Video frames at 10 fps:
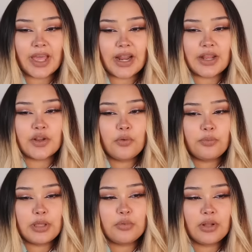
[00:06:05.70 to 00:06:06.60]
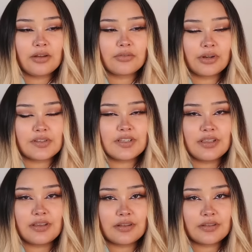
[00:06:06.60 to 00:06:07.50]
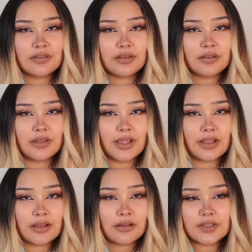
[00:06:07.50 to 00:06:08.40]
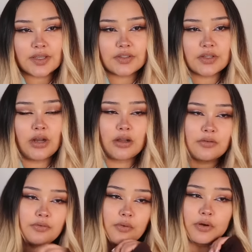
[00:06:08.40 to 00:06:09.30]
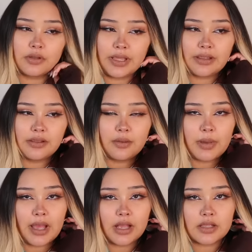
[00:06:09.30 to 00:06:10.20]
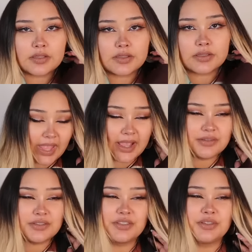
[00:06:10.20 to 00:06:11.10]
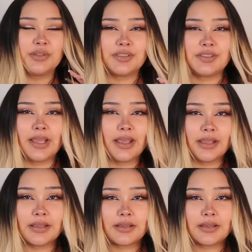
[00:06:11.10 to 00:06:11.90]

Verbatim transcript: that I know people have critiqued like TikTok for like in the past and to this day,